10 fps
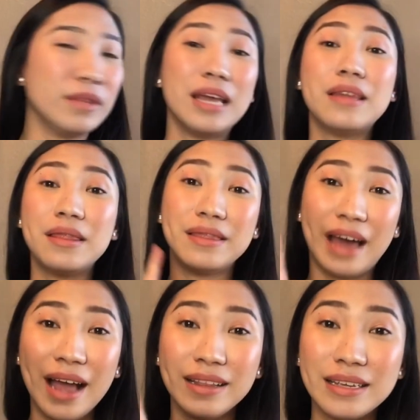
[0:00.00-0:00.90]
then
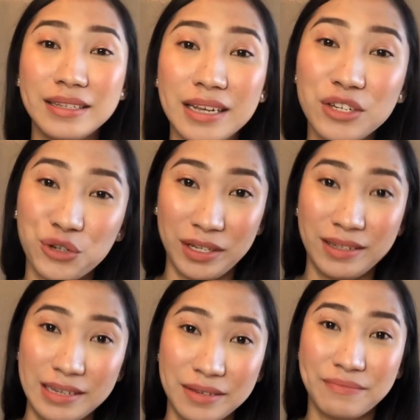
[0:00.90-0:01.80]
that is
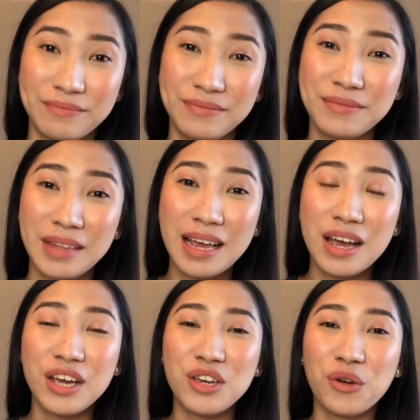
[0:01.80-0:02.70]
interesting.
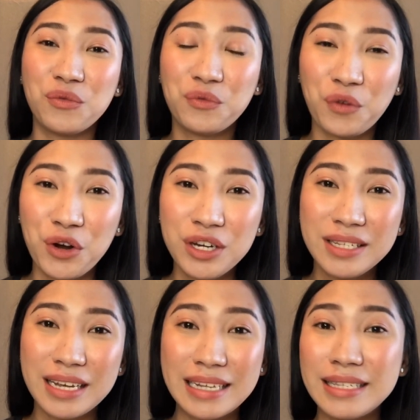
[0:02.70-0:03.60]
Your first
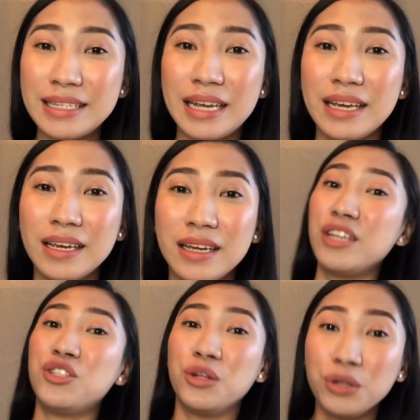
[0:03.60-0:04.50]
instinct is
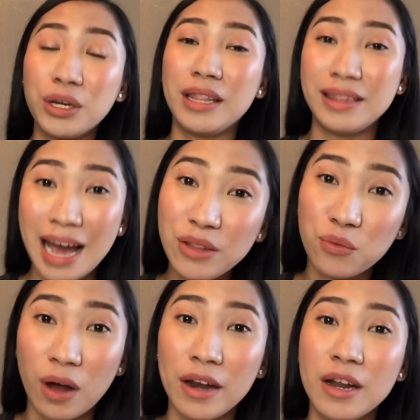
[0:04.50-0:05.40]
to look at that
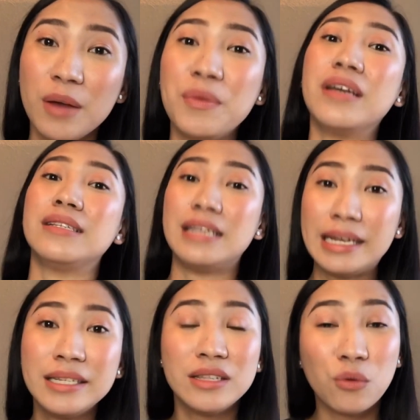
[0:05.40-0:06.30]
one because
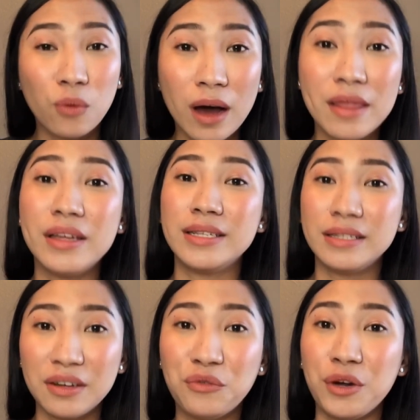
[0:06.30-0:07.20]
it's the one that's
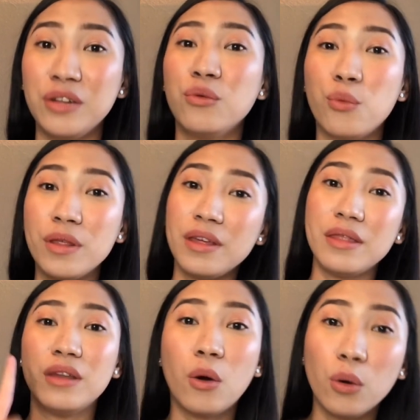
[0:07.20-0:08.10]
different within
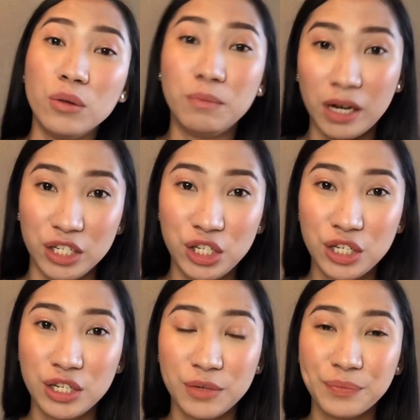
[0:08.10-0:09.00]
the whole bunch.
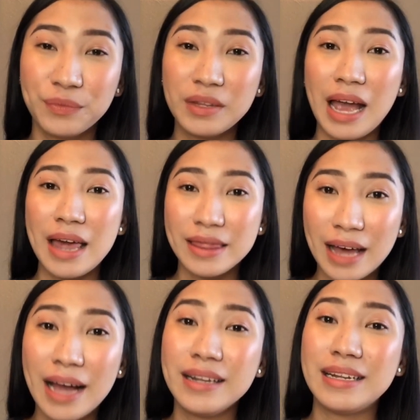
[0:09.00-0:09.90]
And
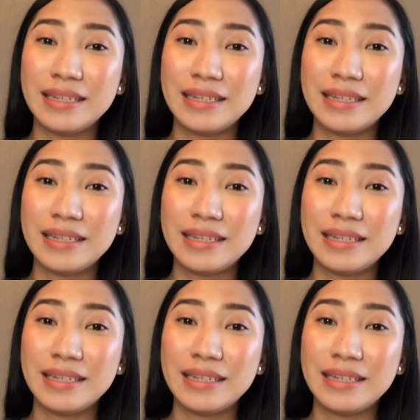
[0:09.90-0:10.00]
that is